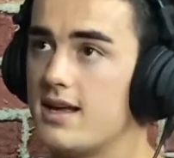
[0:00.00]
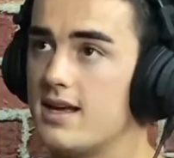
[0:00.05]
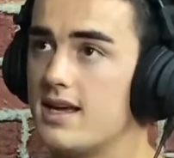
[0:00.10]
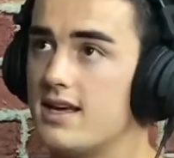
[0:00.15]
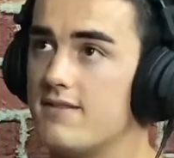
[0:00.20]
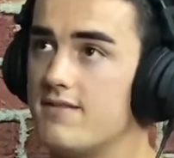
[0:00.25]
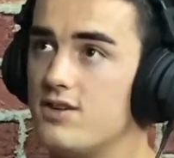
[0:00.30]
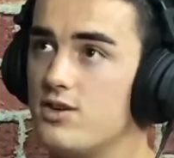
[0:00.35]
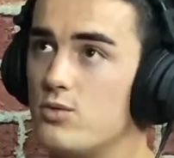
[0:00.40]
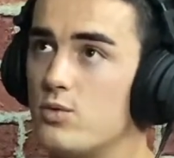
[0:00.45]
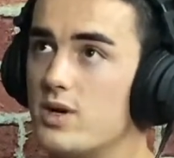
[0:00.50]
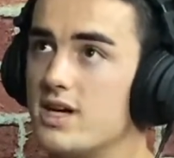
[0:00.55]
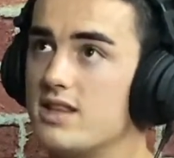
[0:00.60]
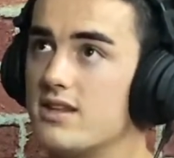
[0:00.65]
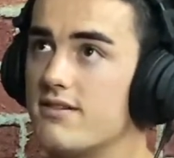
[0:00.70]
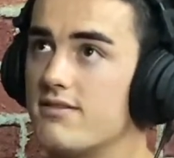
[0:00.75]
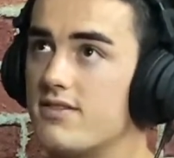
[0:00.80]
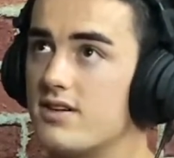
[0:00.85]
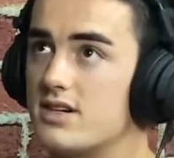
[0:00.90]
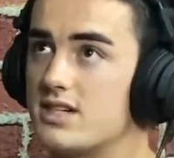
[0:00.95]
If you win the
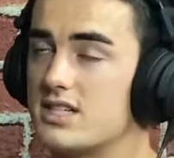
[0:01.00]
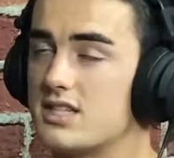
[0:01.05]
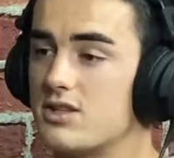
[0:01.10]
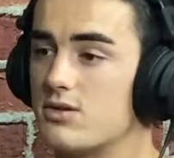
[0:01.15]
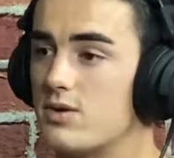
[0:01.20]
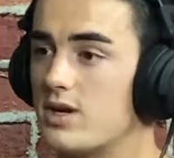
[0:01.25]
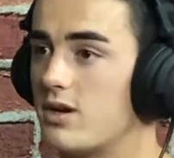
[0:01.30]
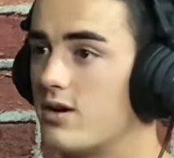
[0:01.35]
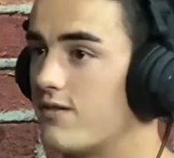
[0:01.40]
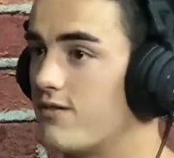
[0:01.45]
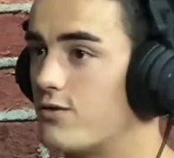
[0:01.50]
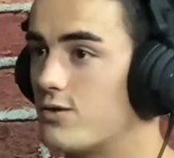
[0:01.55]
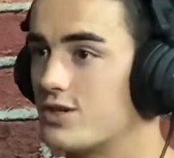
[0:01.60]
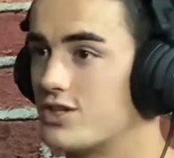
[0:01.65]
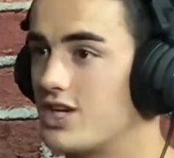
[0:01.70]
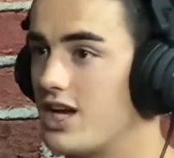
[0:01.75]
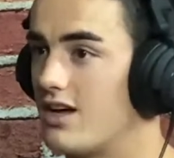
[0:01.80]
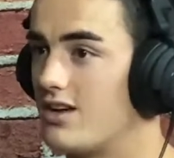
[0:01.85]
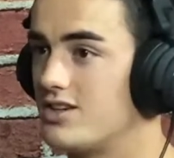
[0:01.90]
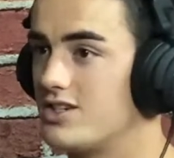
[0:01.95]
first 3 or 4
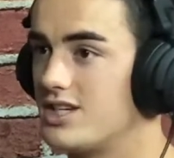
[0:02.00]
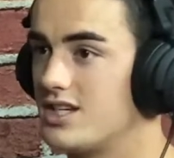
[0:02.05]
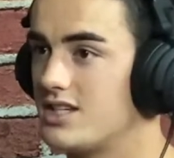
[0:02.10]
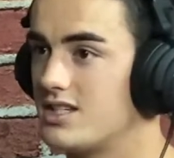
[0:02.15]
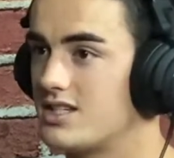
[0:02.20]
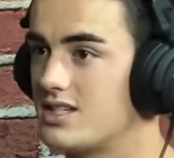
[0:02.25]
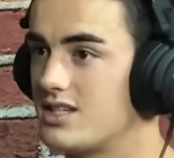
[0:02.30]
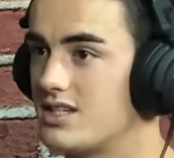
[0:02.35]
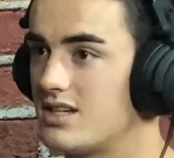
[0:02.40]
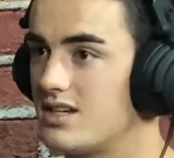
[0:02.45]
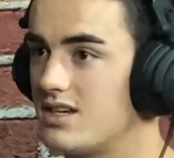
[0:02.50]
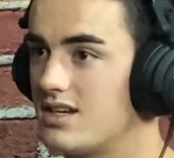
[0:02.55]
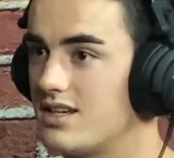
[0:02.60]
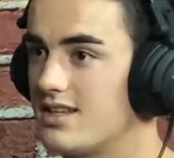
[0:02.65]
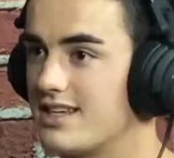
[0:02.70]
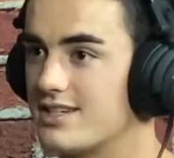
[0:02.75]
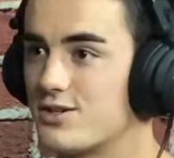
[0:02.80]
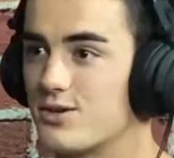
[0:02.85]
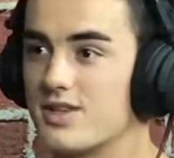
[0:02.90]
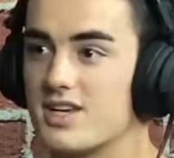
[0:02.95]
challenges,
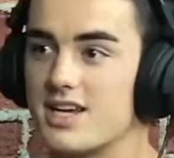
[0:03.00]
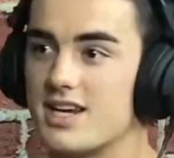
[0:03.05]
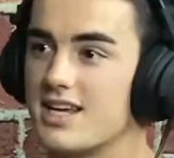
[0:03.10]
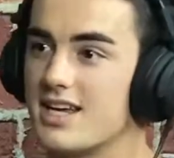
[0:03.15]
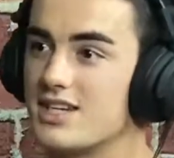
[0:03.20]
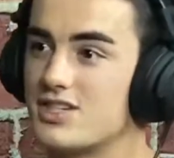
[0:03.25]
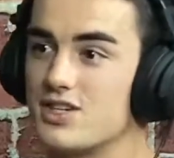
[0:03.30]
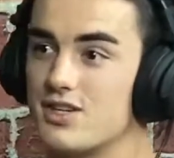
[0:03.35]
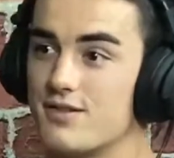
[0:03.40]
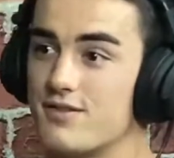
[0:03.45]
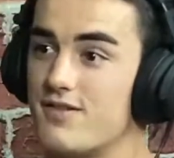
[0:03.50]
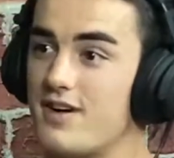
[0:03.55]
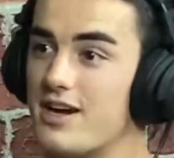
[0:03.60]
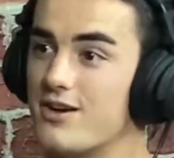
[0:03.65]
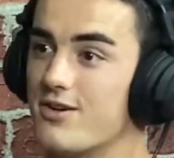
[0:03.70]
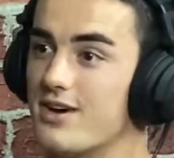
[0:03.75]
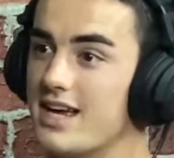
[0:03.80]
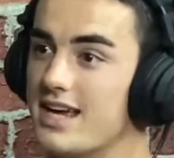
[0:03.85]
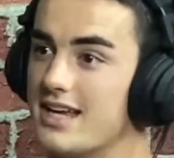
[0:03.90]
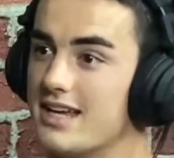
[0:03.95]
that's only going to get you the
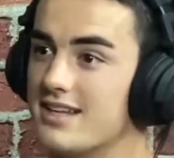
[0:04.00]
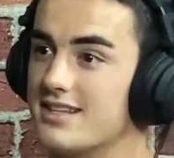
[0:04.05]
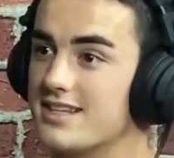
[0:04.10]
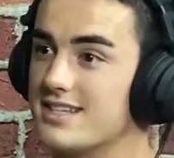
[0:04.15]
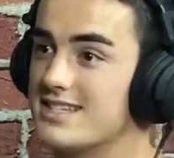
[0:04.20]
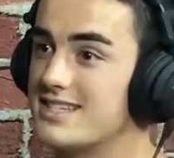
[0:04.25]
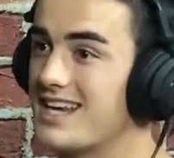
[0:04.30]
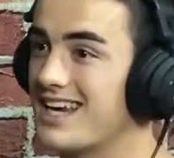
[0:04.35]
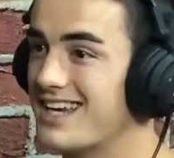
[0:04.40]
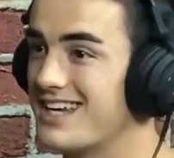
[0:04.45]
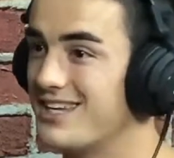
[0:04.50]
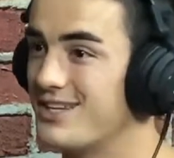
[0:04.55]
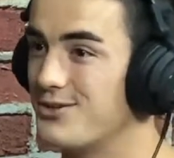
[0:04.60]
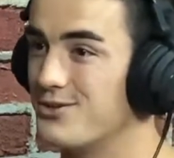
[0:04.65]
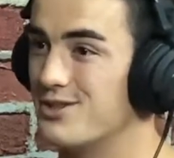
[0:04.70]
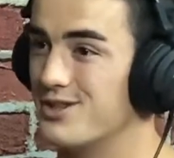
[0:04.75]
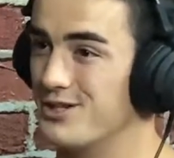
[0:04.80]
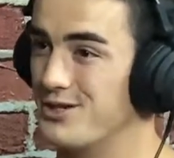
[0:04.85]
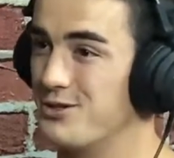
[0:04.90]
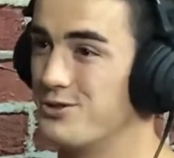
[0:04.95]
final 8. The second you
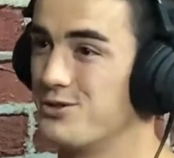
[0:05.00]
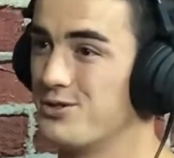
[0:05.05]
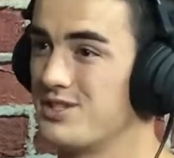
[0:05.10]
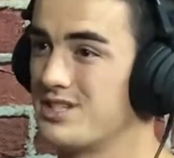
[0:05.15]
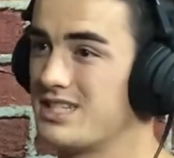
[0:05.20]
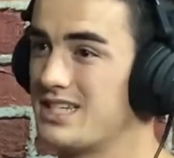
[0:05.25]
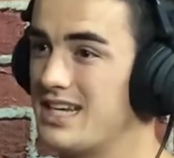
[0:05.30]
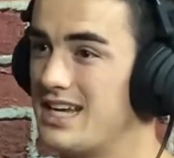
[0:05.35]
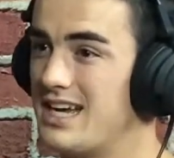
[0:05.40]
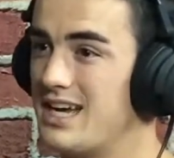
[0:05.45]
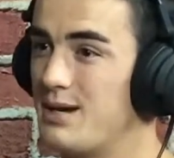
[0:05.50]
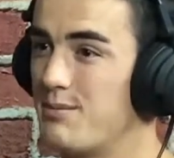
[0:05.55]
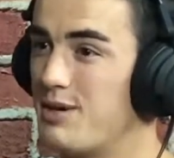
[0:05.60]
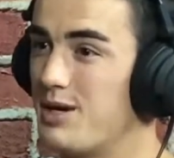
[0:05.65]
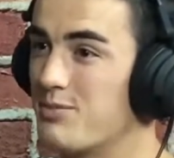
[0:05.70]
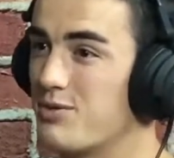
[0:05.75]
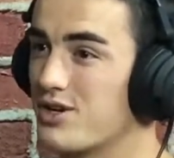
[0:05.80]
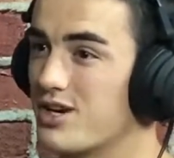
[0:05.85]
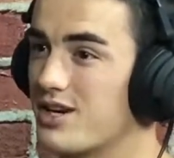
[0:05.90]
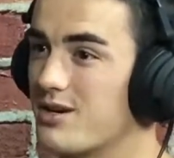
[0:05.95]
lose,
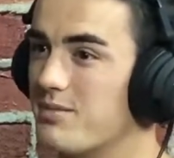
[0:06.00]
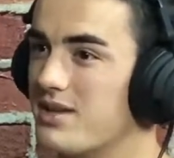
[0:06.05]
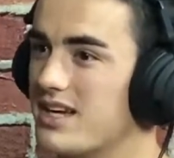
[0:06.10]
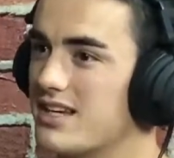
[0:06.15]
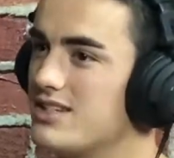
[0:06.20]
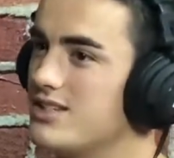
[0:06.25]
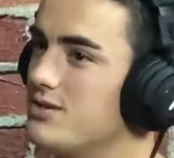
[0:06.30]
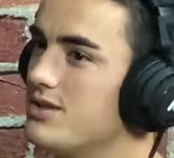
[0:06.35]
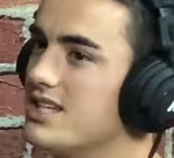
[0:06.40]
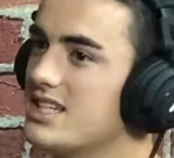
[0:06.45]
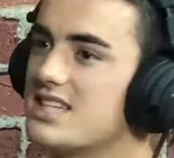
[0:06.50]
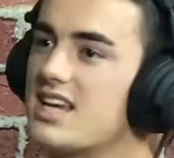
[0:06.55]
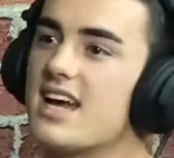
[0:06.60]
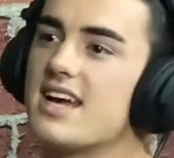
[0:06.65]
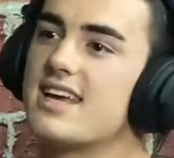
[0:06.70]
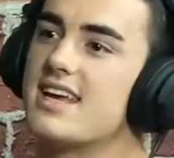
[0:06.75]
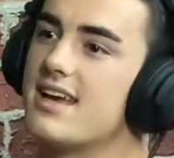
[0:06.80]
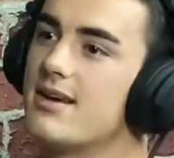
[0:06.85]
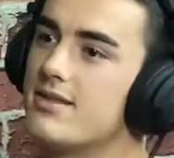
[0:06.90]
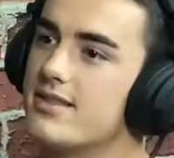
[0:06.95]
people are going to be like, dude, this guy
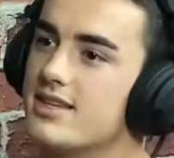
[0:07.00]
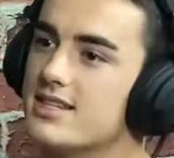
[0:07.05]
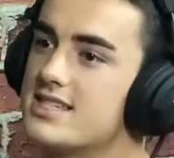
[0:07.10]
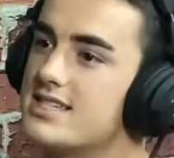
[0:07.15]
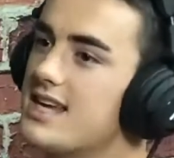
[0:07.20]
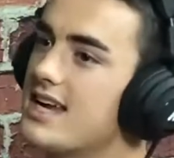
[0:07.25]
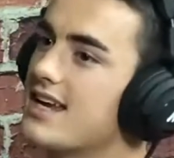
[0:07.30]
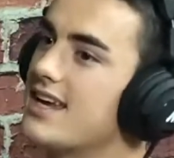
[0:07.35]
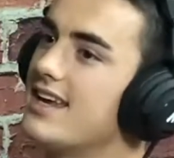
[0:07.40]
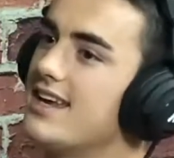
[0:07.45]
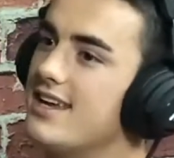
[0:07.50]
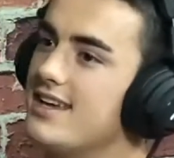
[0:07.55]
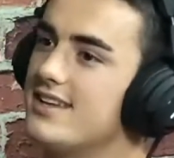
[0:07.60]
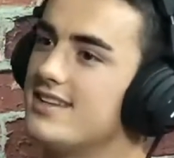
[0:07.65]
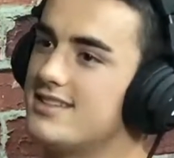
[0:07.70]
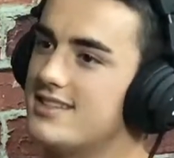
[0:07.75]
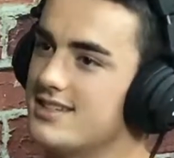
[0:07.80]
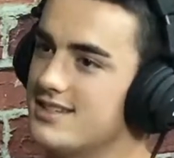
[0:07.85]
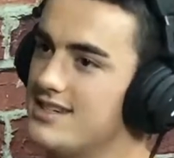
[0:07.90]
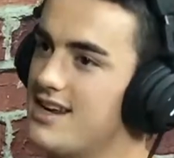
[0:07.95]
can't. The second he
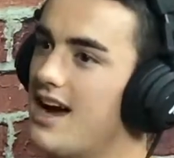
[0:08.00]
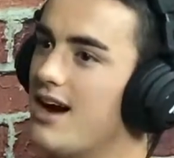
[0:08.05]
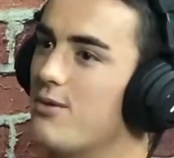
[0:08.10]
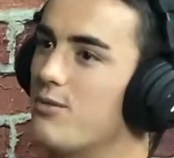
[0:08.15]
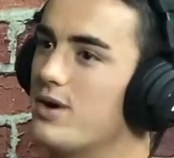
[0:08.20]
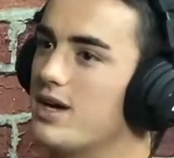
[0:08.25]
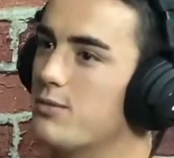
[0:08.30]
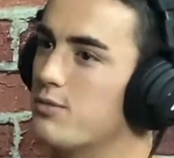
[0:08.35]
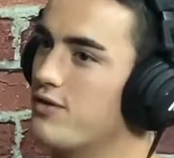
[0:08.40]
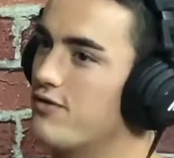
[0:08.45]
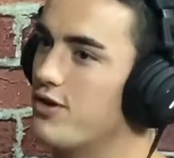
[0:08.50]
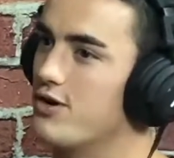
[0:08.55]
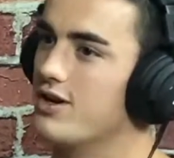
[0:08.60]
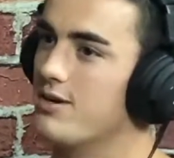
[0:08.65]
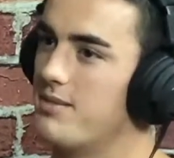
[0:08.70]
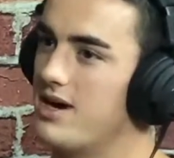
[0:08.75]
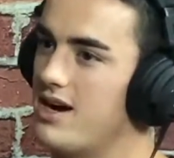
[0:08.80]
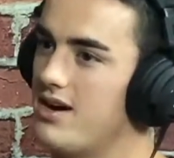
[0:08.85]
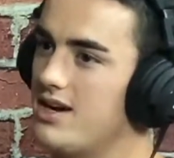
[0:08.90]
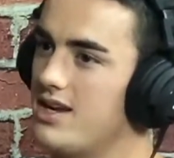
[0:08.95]
does not win, we're voting him
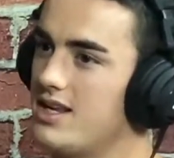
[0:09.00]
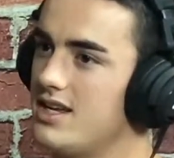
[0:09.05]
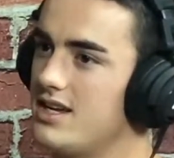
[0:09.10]
out.